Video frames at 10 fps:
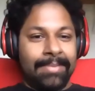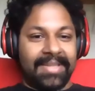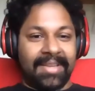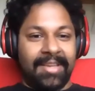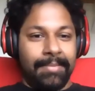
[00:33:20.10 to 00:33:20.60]
being
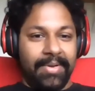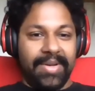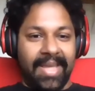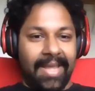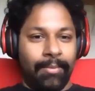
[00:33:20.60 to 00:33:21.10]
able to
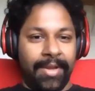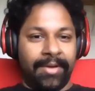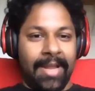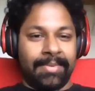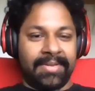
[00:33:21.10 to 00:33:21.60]
communicate what
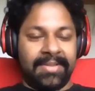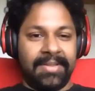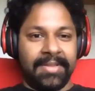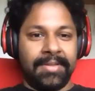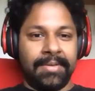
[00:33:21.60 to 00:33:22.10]
you're able
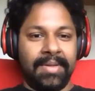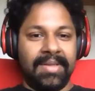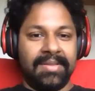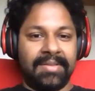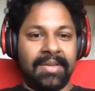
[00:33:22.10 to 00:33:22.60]
to do
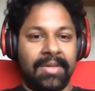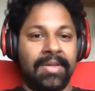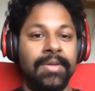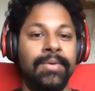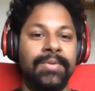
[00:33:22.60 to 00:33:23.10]
is
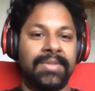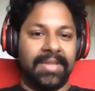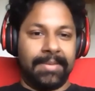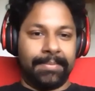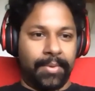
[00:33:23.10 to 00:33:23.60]

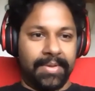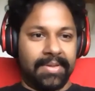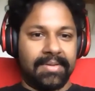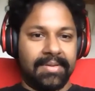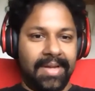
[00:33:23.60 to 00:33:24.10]
hugely
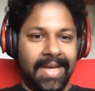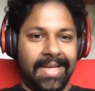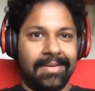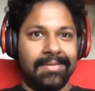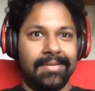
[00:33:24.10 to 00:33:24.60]
important.
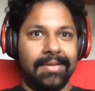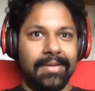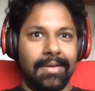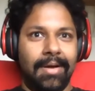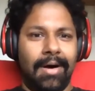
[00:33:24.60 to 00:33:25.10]
And
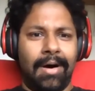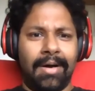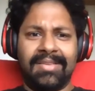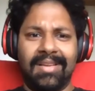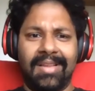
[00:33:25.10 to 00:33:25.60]

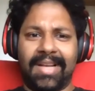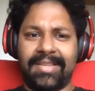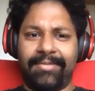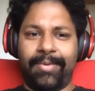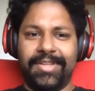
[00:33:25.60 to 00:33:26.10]
honestly, a lot
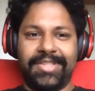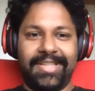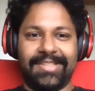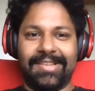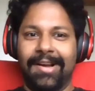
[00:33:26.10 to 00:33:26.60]
of software
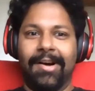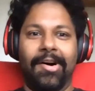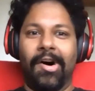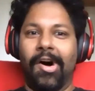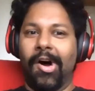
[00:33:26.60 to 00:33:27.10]
engineers
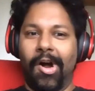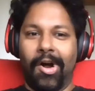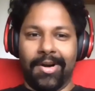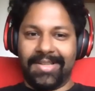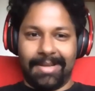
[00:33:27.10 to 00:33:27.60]

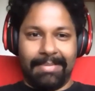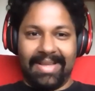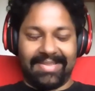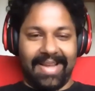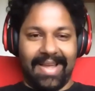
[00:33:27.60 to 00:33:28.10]
aren't
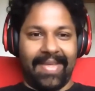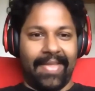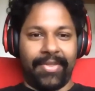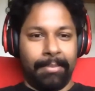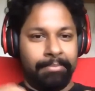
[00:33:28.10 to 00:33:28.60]
amazing at
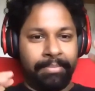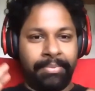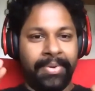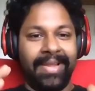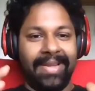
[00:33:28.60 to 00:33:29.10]
that. They're
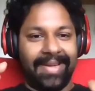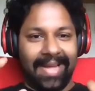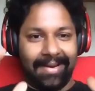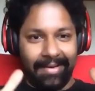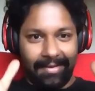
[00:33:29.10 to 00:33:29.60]
brilliant
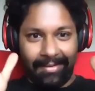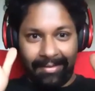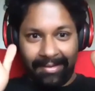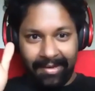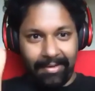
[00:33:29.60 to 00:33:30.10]
at
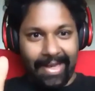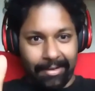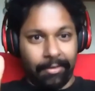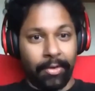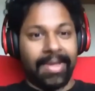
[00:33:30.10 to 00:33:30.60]

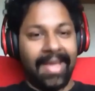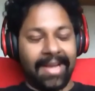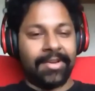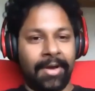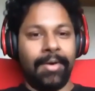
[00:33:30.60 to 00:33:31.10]
like
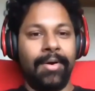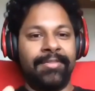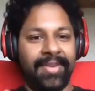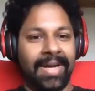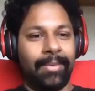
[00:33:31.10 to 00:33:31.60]
looking at
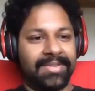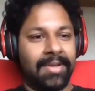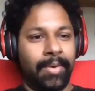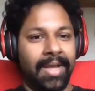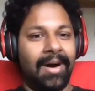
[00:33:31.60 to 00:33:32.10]
code, figuring out what's
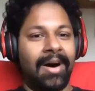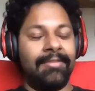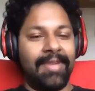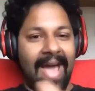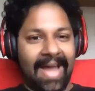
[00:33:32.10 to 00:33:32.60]
going
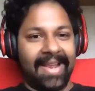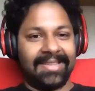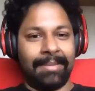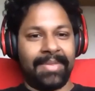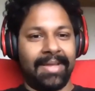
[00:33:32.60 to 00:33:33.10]
on,
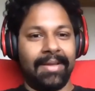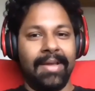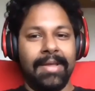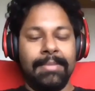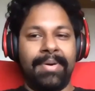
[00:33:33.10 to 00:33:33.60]
adding something,
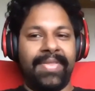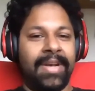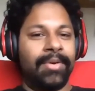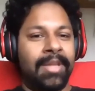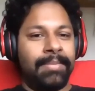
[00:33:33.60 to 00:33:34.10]
but
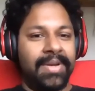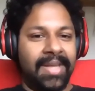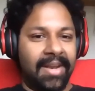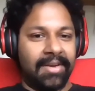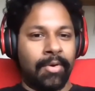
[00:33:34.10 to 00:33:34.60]
they don't
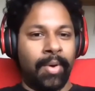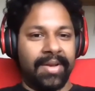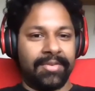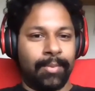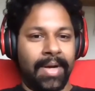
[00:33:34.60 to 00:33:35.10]
communicate it
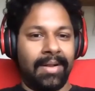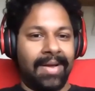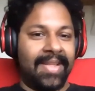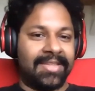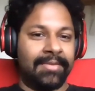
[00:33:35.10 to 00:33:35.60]
quite as
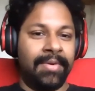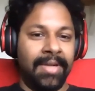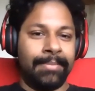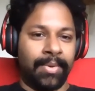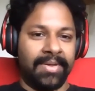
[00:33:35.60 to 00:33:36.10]
well. And that's a
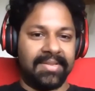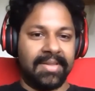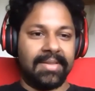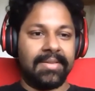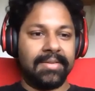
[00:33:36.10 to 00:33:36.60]
really important
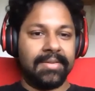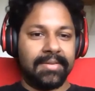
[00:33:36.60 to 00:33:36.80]
skill.